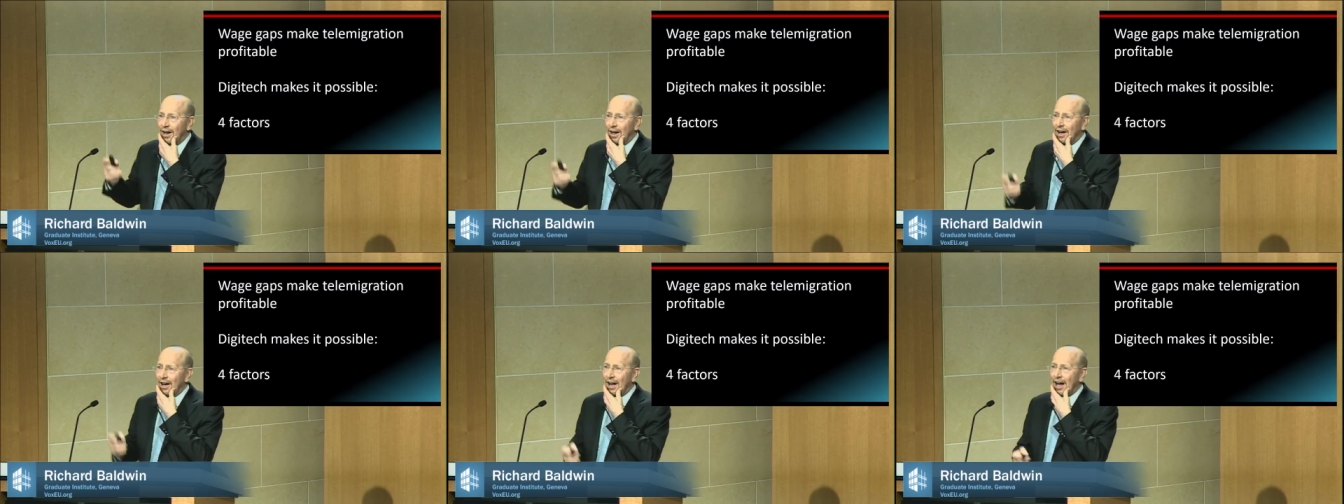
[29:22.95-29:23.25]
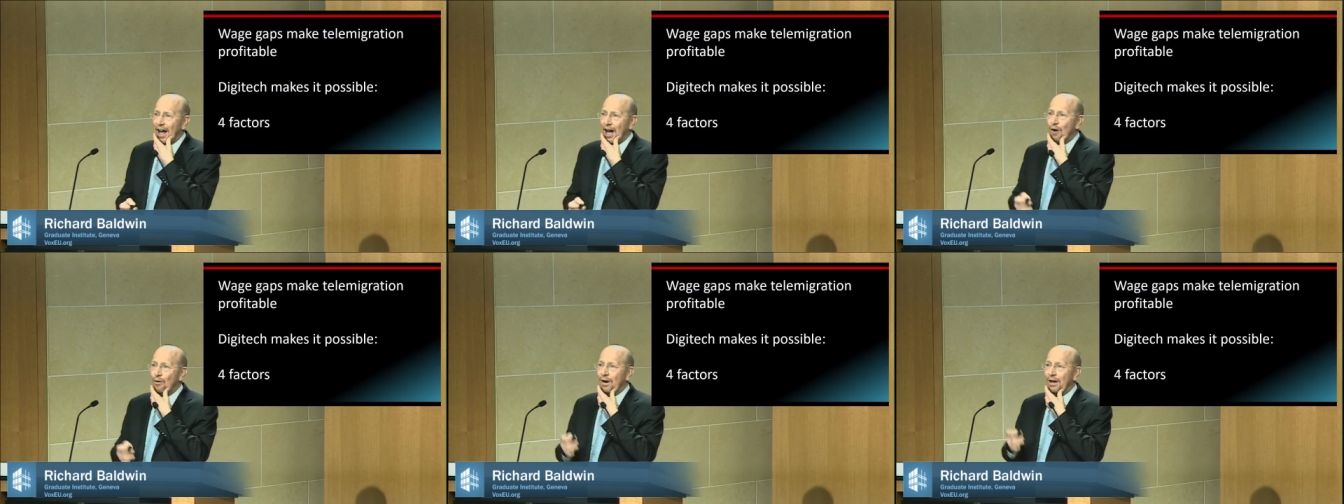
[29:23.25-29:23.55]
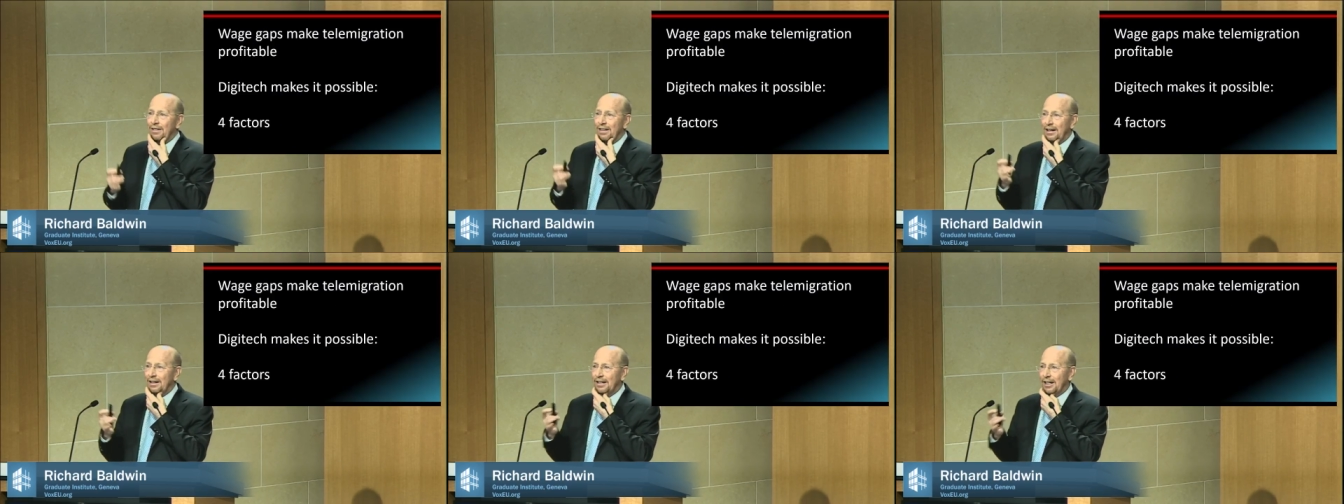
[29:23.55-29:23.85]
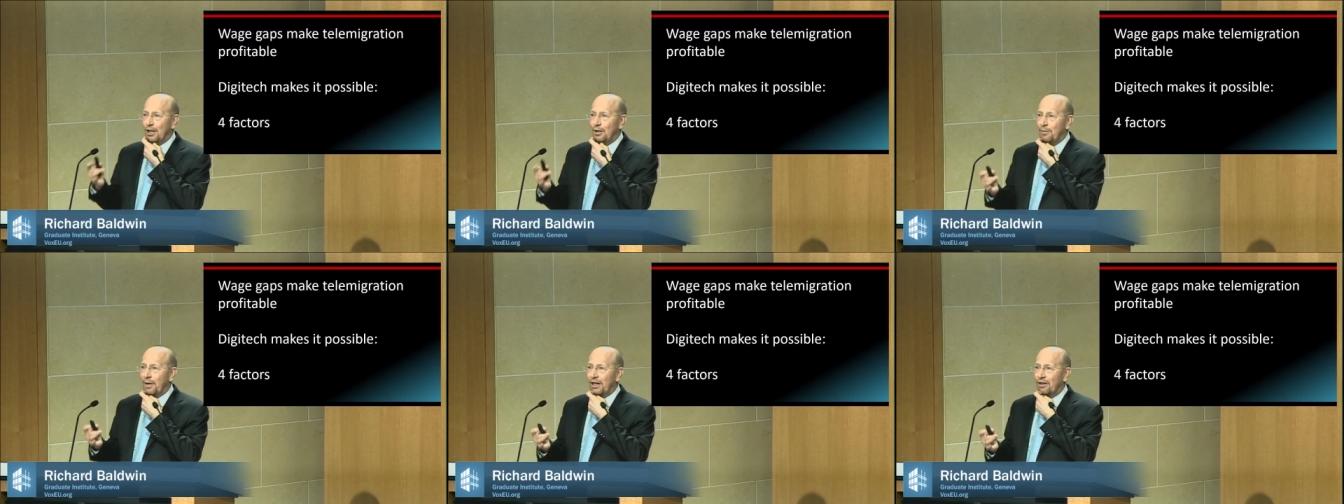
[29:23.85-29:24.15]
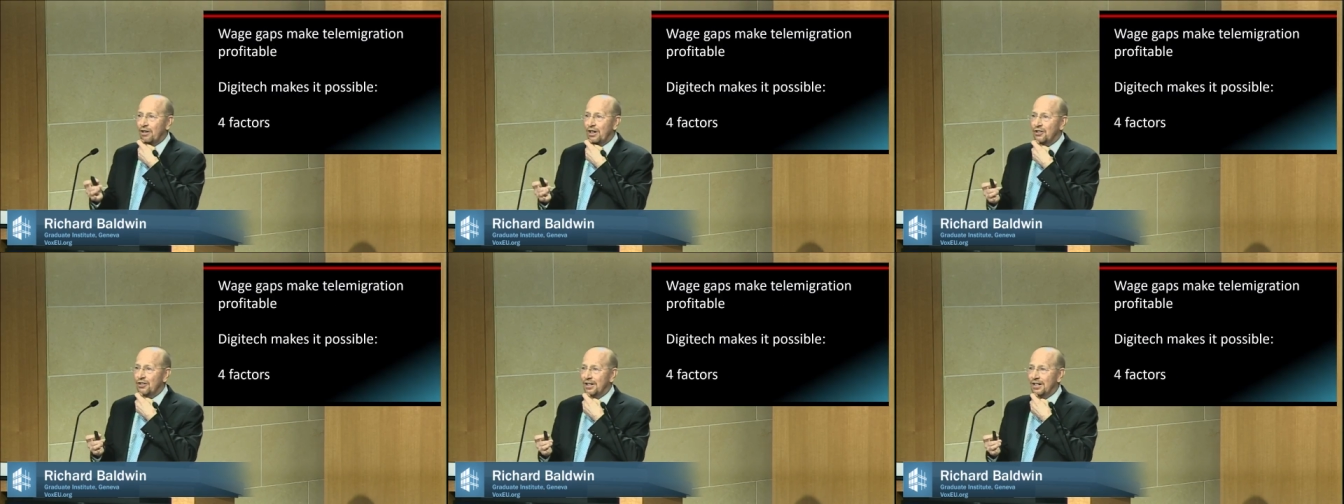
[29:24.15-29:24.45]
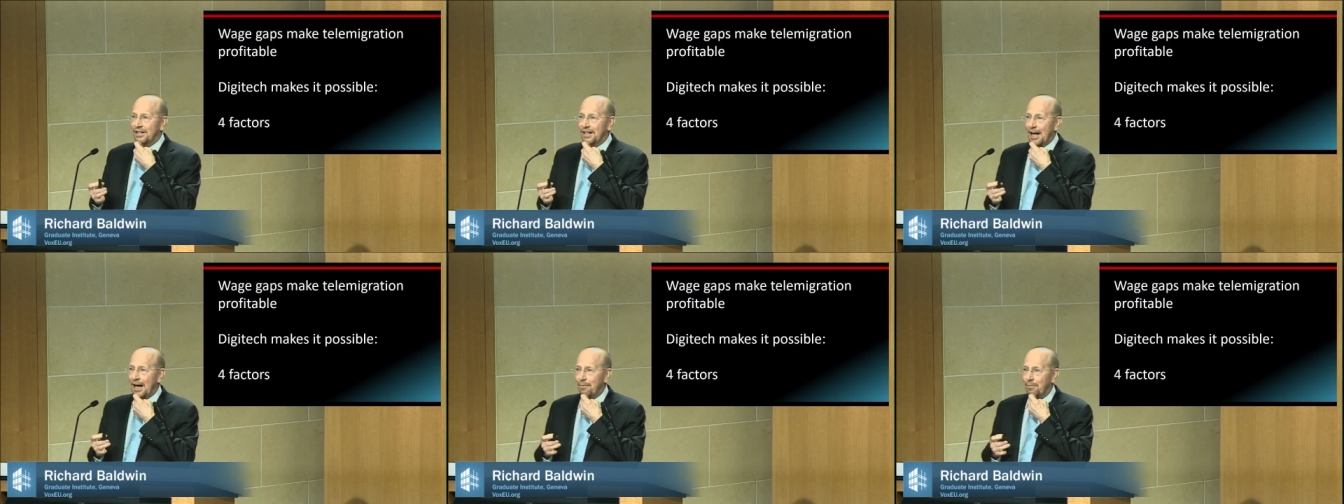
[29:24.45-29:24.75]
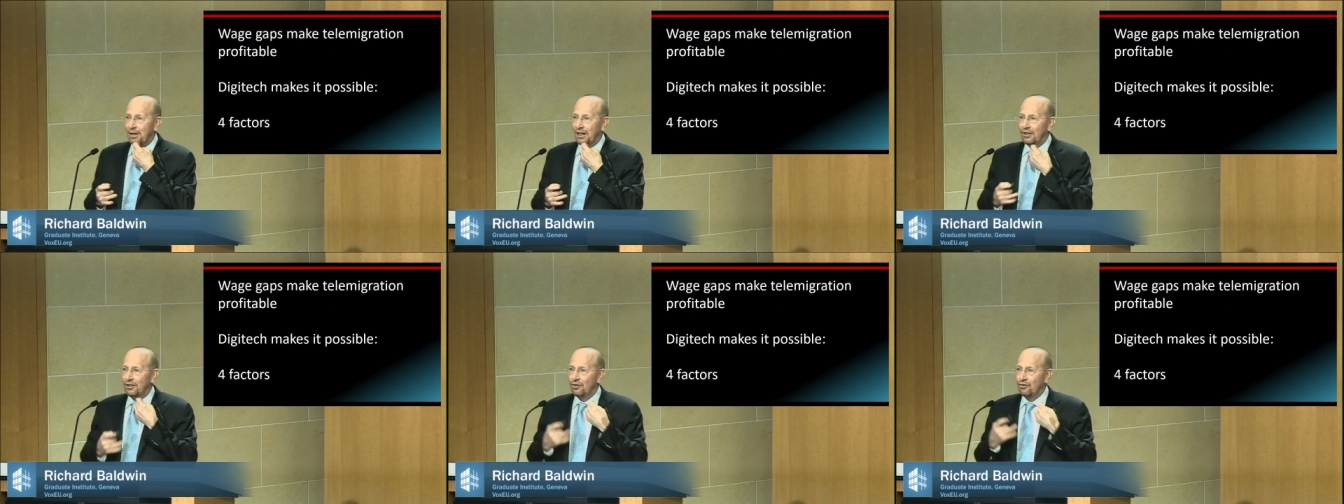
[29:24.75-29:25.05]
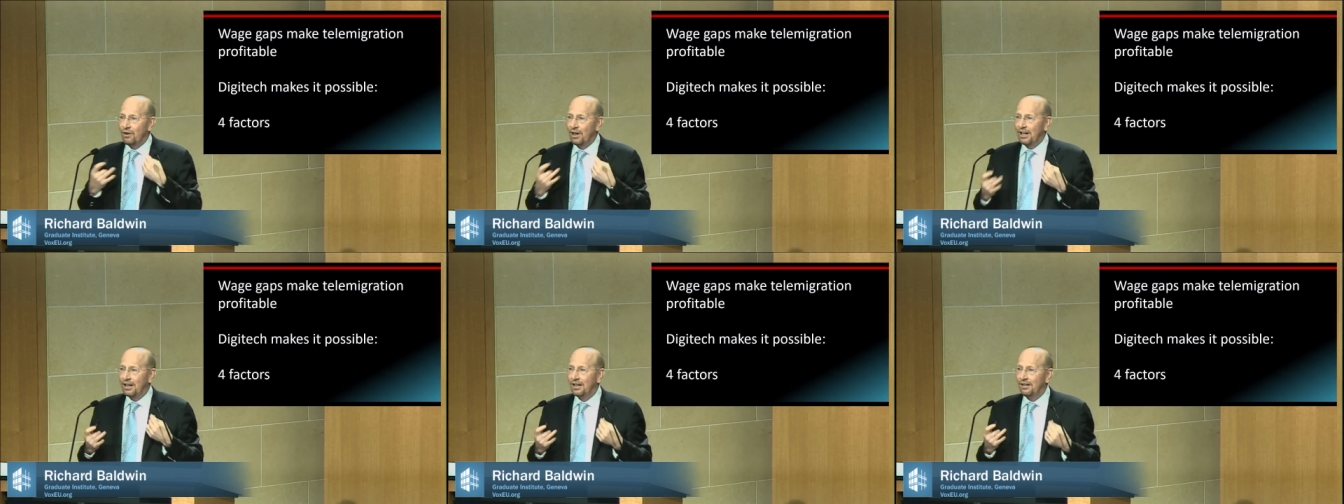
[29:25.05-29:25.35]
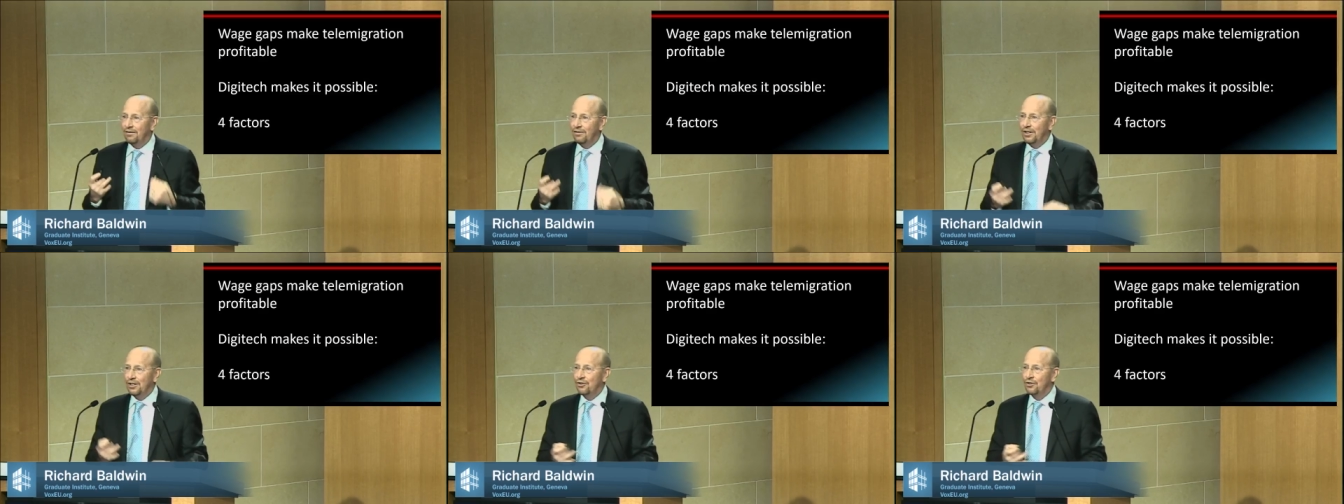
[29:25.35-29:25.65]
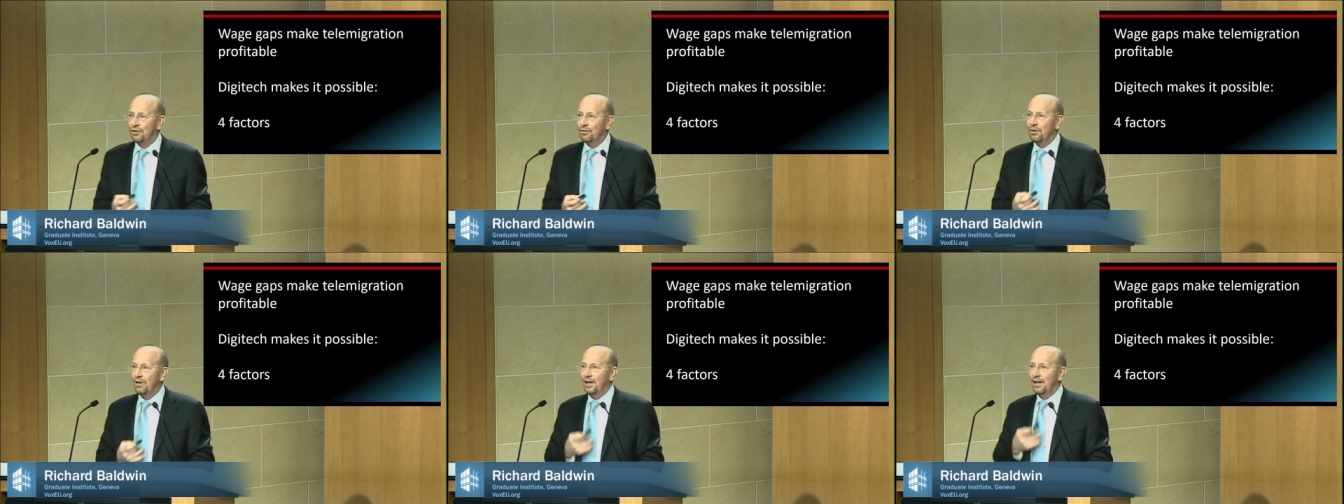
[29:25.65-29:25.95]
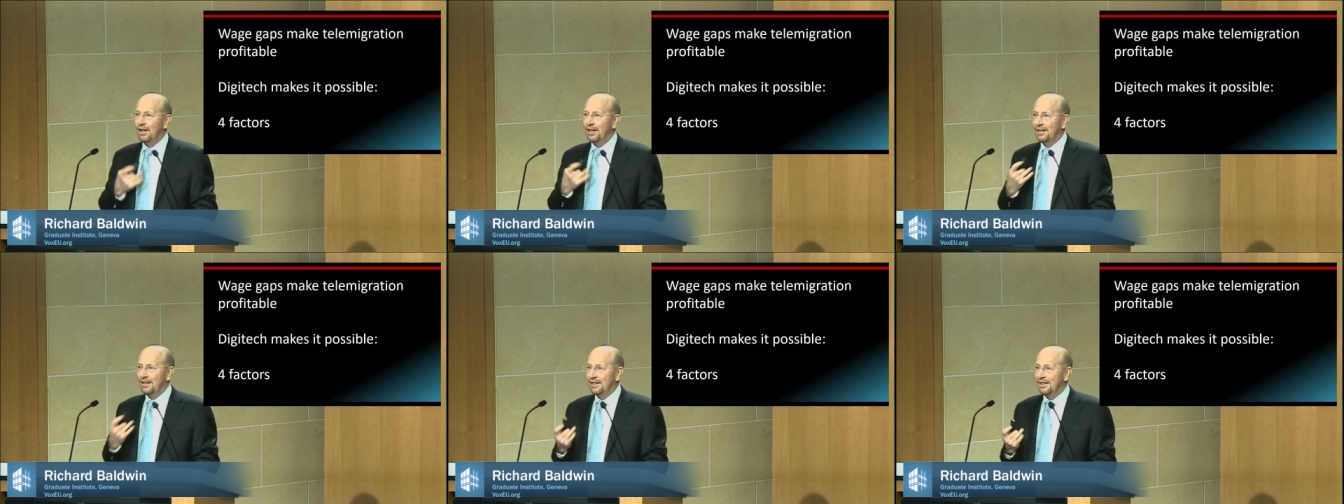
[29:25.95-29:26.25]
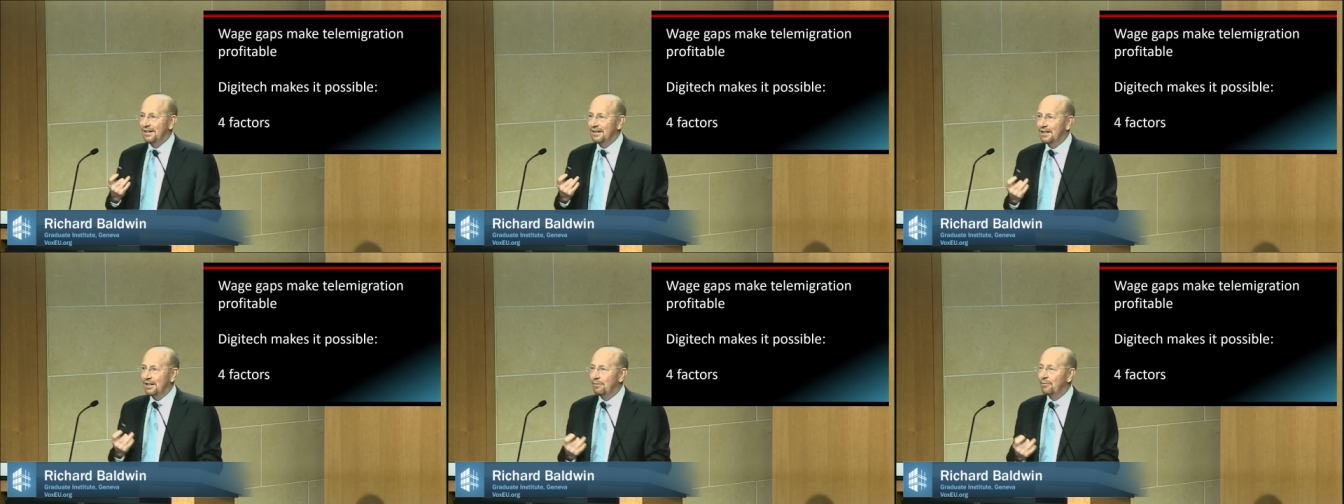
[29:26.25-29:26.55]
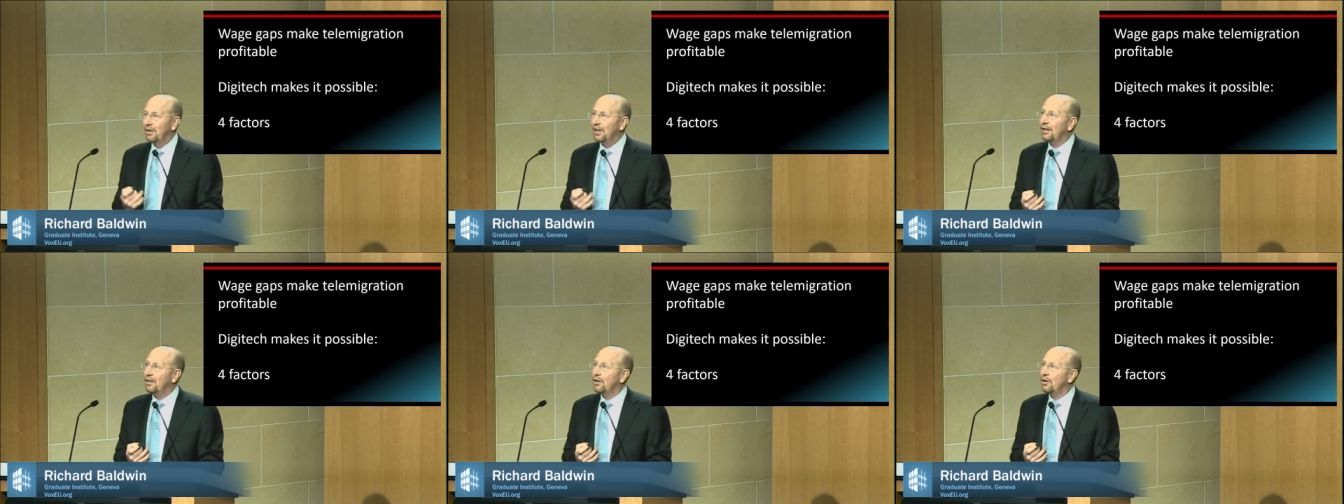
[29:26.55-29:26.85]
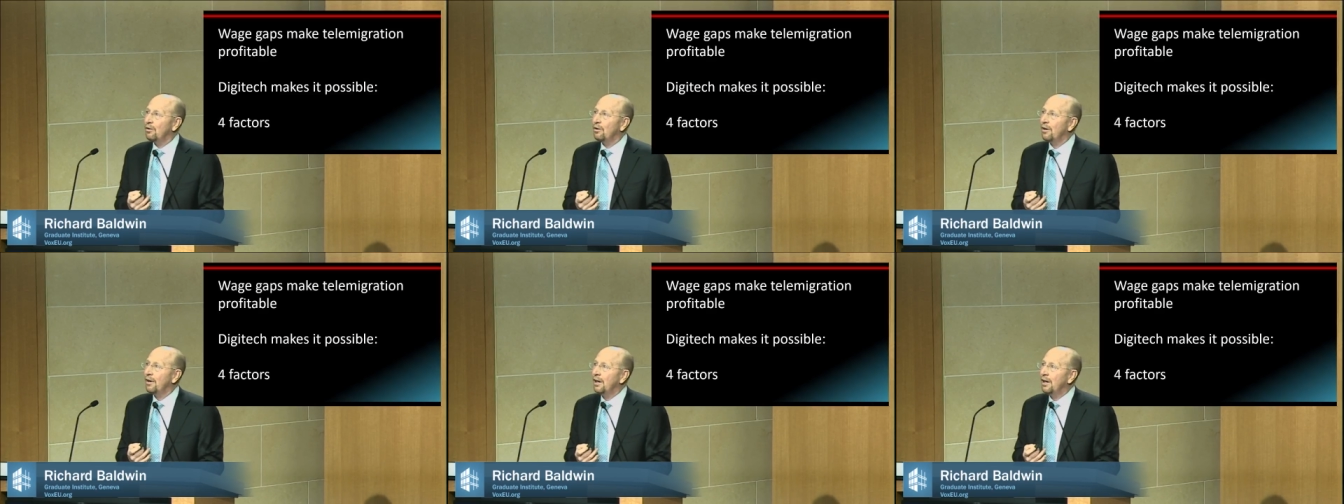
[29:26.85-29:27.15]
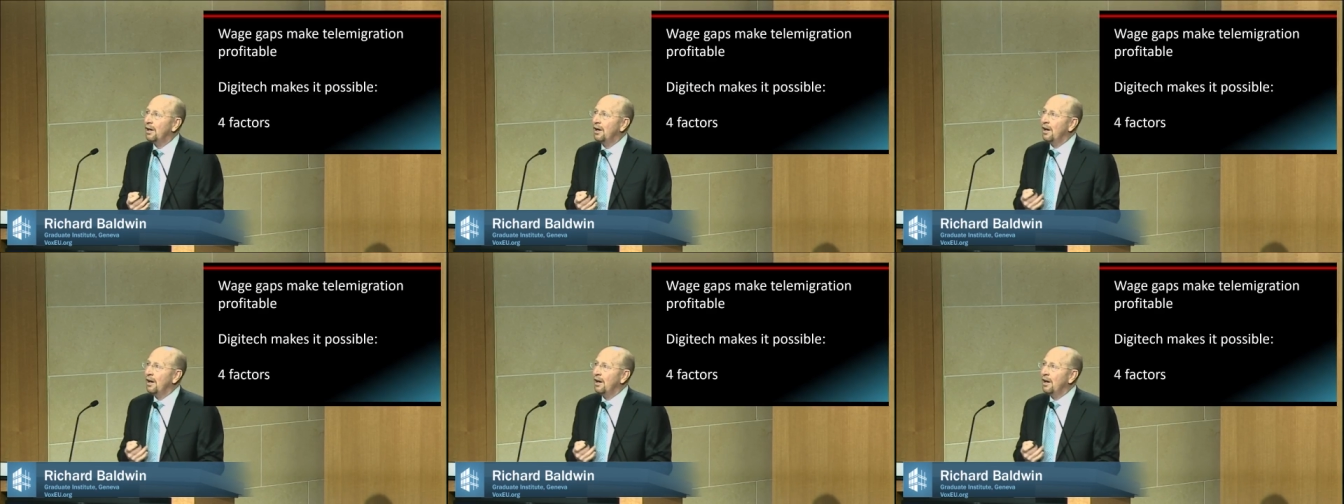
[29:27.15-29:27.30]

how I think telemigration is happening, to try and convince you this is something new.